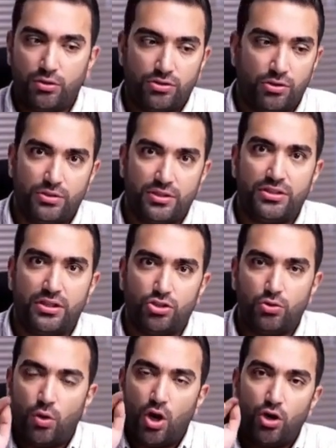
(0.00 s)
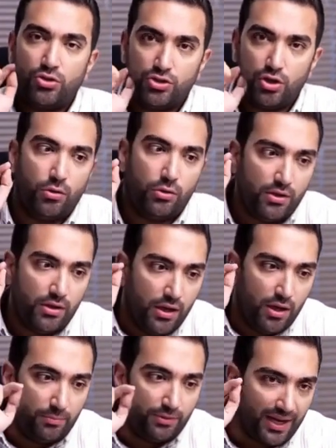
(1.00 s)
So this issue also
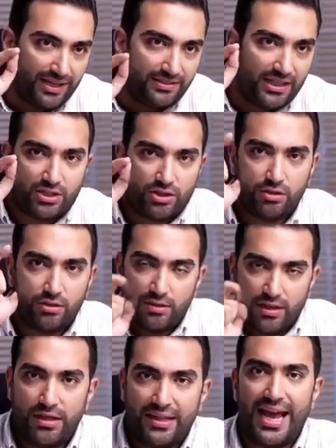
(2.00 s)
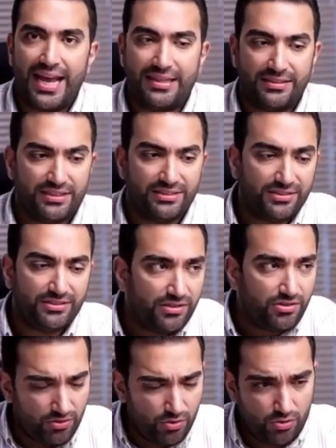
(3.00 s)
applies here. Guys, this is
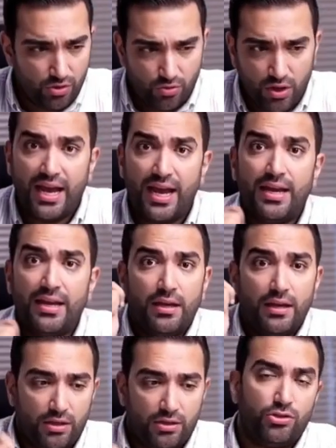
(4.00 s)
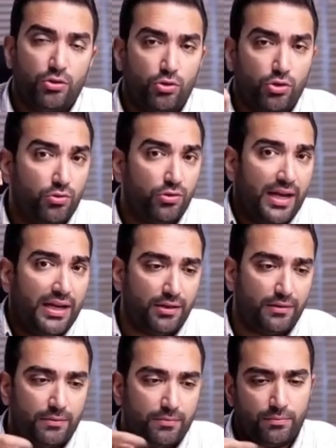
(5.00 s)
its new UI, so you don't
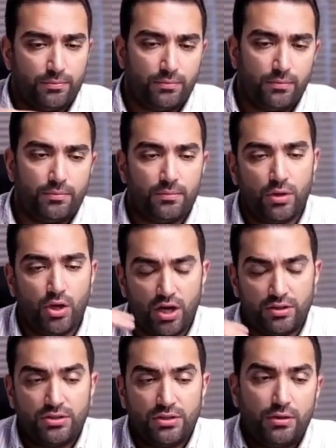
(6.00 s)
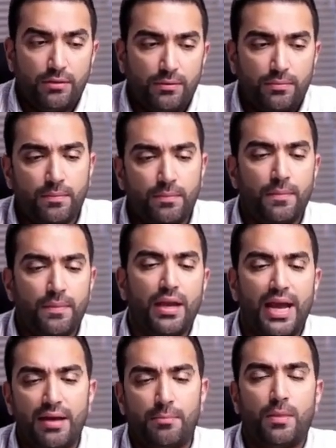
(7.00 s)
get lost.
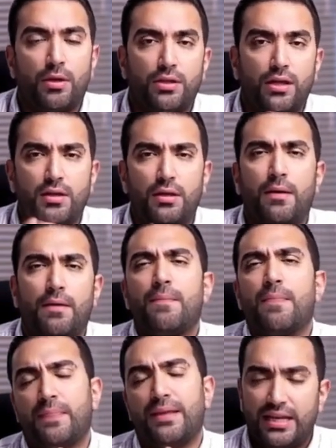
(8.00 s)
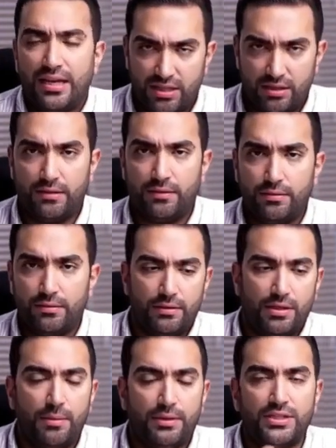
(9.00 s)
I've put the data.
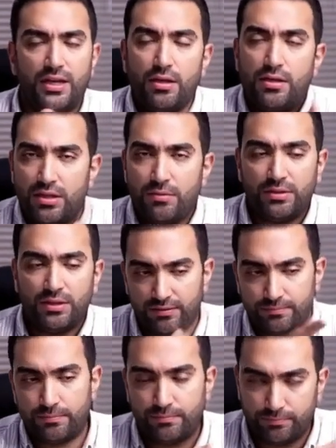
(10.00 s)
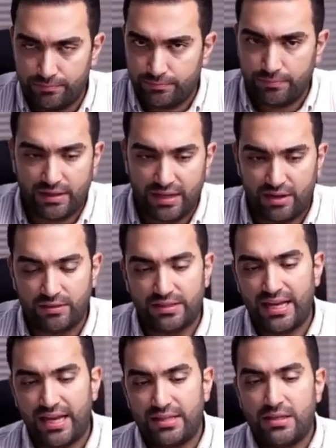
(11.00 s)
Let me tell you something else,
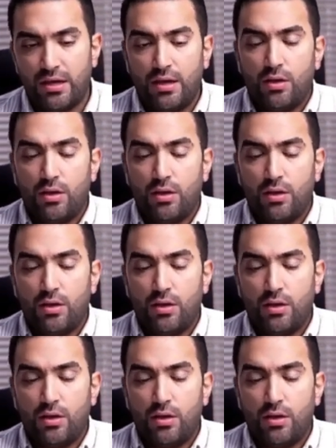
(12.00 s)
guys.